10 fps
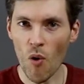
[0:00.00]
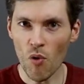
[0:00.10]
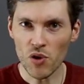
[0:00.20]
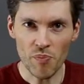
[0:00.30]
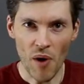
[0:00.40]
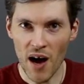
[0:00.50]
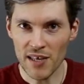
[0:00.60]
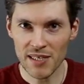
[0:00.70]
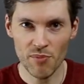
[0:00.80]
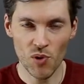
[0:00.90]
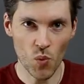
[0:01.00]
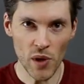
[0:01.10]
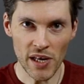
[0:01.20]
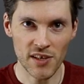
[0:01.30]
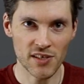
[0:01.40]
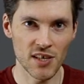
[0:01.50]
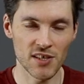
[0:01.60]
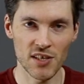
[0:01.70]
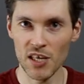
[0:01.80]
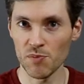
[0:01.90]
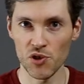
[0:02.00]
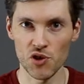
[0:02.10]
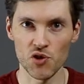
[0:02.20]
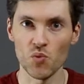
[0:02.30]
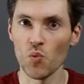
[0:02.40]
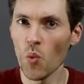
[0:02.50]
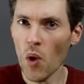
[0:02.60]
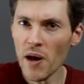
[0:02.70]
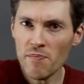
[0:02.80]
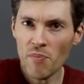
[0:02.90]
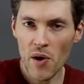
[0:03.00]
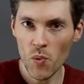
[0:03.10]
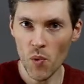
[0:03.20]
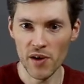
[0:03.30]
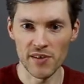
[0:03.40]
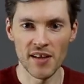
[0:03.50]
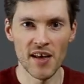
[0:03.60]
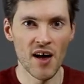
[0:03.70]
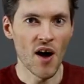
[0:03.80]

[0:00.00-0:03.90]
all the possible weaknesses in his position, one by one,